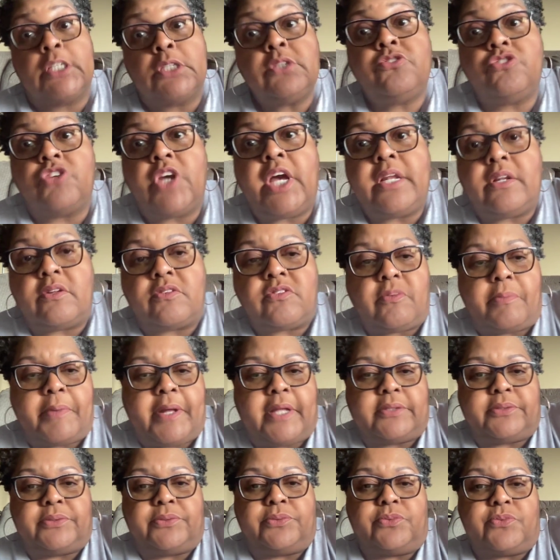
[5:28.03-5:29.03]
China's
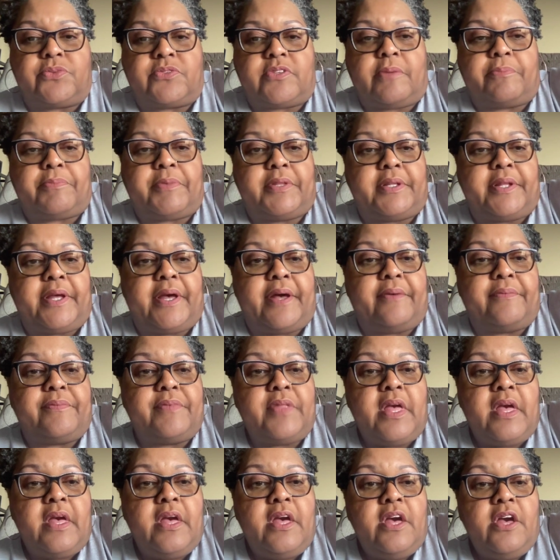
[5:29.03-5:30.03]
about to do something now.
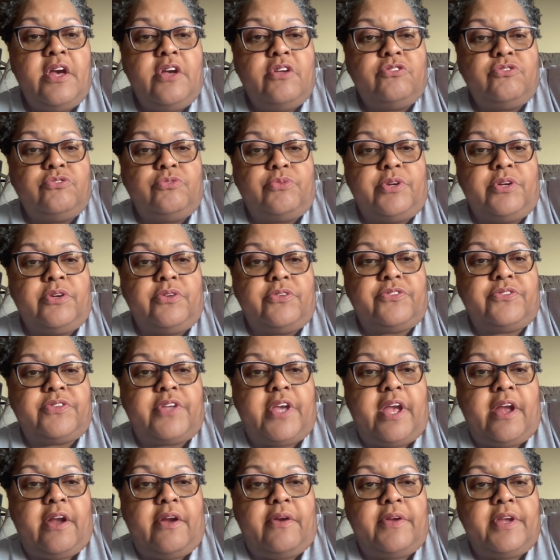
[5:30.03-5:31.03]
Drills
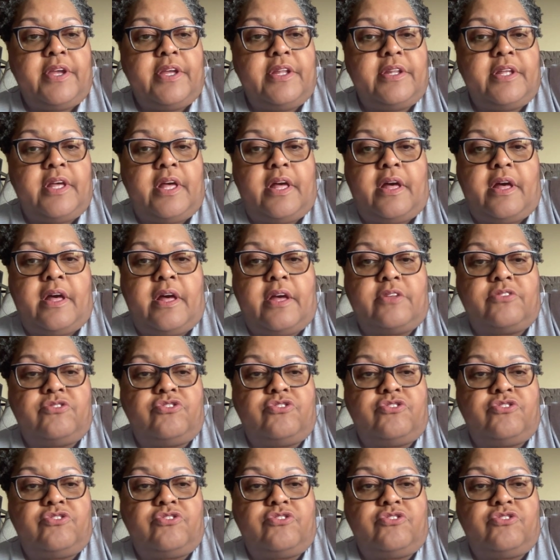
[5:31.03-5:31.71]
carried uh,